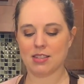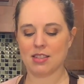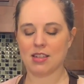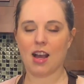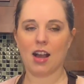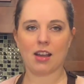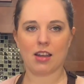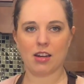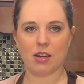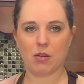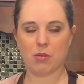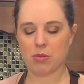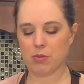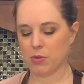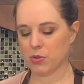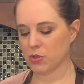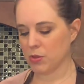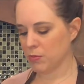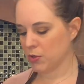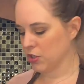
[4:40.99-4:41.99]
not gonna go through,
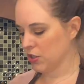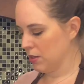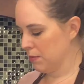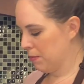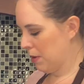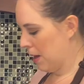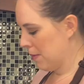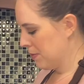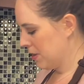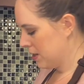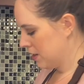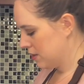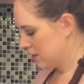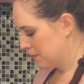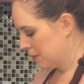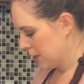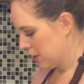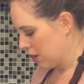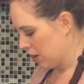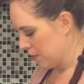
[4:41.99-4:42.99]
so I'm just gonna pop that into
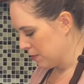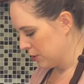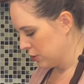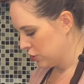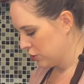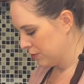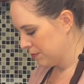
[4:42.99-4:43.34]
my garbage.